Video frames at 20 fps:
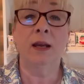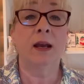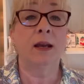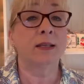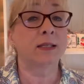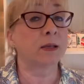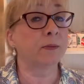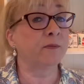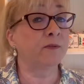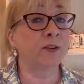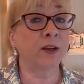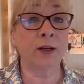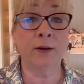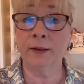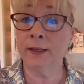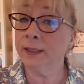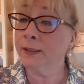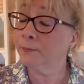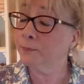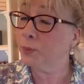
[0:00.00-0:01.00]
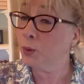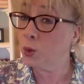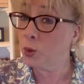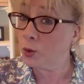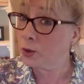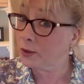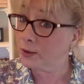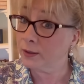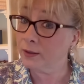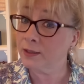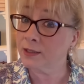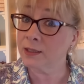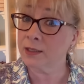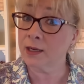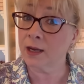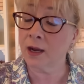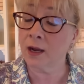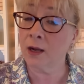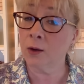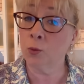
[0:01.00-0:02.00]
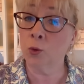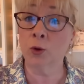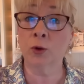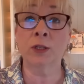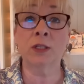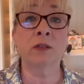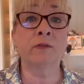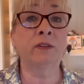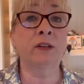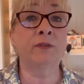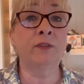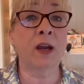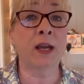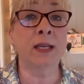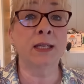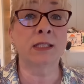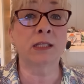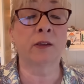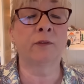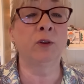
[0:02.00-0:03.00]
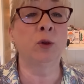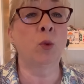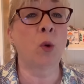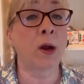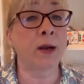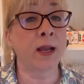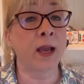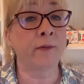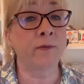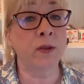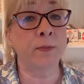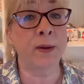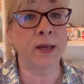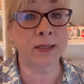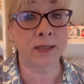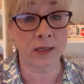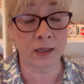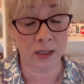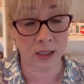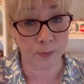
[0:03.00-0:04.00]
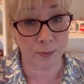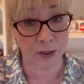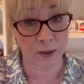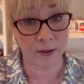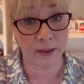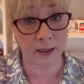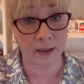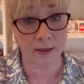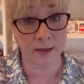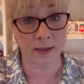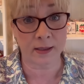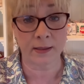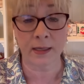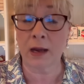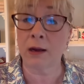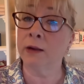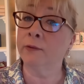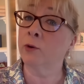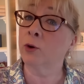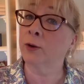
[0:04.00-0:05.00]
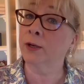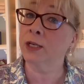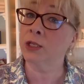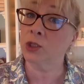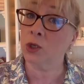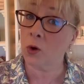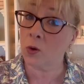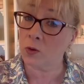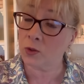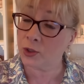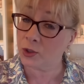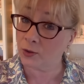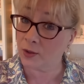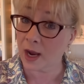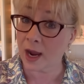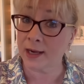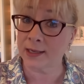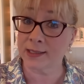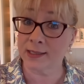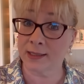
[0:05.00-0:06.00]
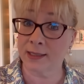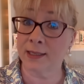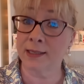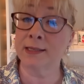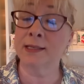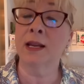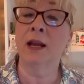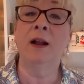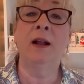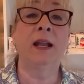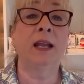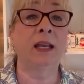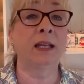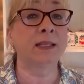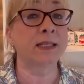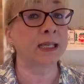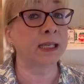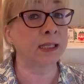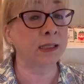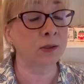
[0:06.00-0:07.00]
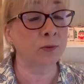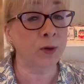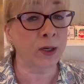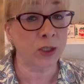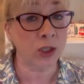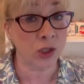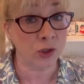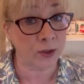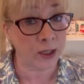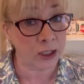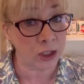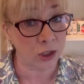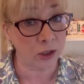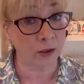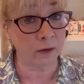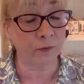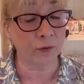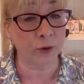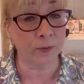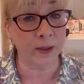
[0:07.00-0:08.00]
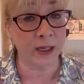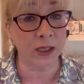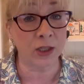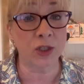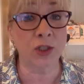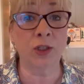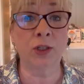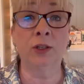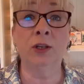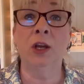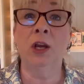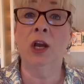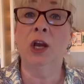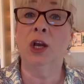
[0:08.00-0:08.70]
some very important uh, words of advice if you want to have the best experience. Now, I've already told you guys this. It's in the registration information.